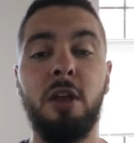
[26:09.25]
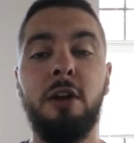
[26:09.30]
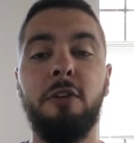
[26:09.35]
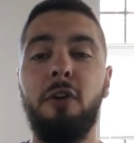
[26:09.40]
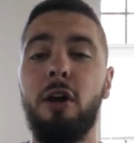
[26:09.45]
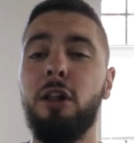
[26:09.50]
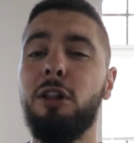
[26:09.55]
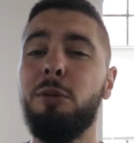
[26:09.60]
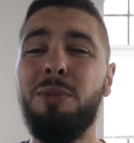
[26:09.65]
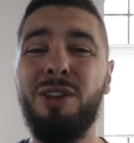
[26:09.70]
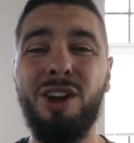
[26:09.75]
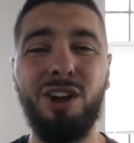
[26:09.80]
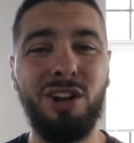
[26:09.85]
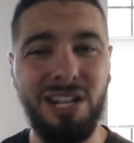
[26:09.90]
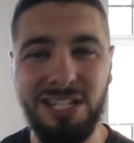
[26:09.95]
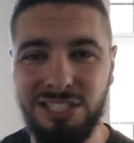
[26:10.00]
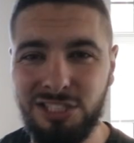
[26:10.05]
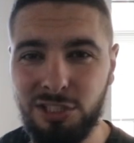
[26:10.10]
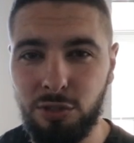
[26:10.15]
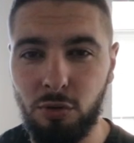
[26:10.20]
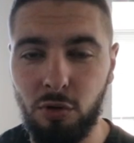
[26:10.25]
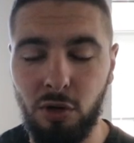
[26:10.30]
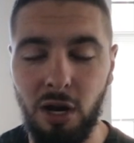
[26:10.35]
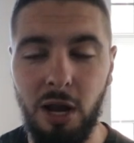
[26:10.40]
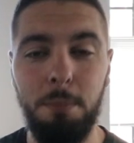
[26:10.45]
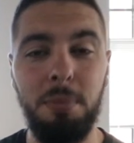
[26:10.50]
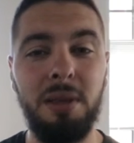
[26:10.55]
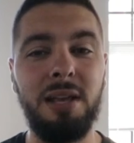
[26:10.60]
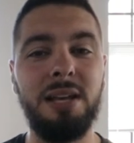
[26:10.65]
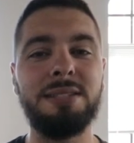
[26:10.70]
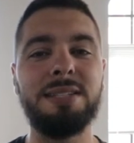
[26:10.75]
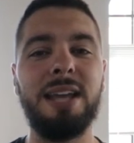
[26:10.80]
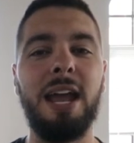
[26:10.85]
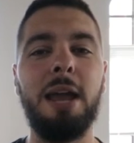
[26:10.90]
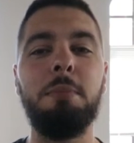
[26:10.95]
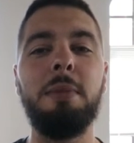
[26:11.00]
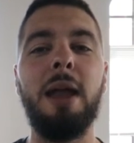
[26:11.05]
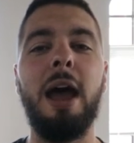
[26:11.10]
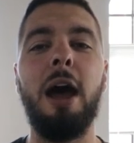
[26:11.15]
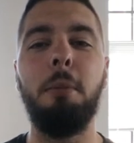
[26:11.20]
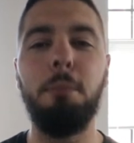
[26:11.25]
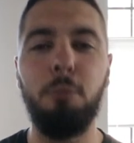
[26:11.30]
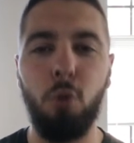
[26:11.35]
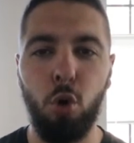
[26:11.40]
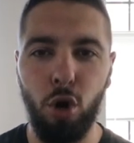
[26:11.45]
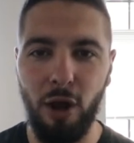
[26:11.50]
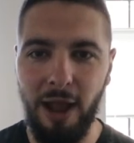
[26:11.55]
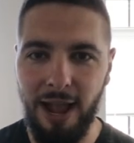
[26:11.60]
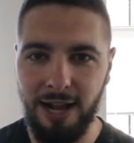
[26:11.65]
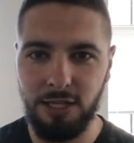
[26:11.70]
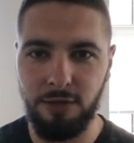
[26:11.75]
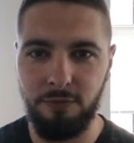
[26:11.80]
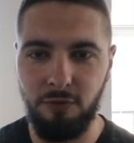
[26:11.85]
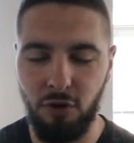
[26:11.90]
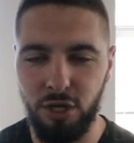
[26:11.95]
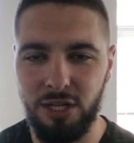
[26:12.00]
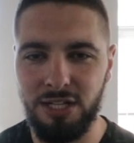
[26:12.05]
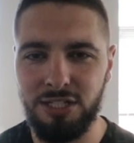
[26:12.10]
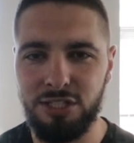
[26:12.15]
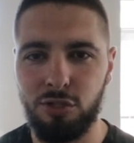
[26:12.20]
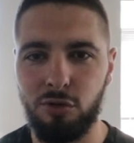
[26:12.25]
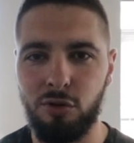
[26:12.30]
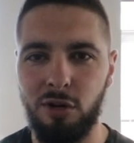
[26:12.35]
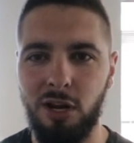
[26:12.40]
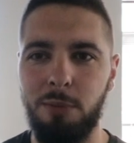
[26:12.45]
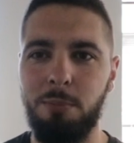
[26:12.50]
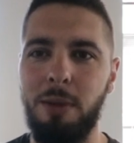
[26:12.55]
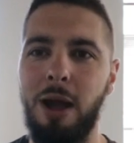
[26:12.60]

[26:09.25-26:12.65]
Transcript: follow me on Instagram because I am now more active on Instagram.